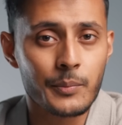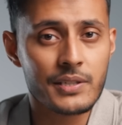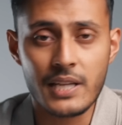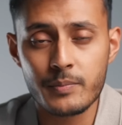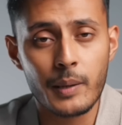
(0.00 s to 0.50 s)
image
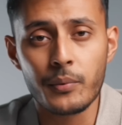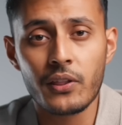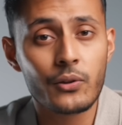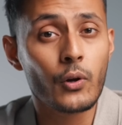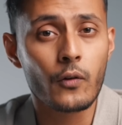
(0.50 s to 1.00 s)
that's maybe
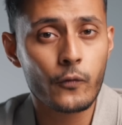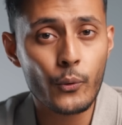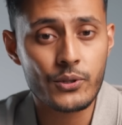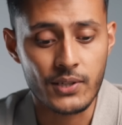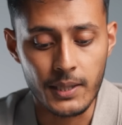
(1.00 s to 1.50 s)
3 or
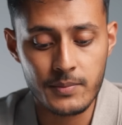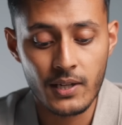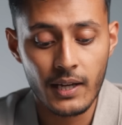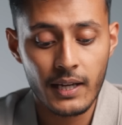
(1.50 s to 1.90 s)
4 times,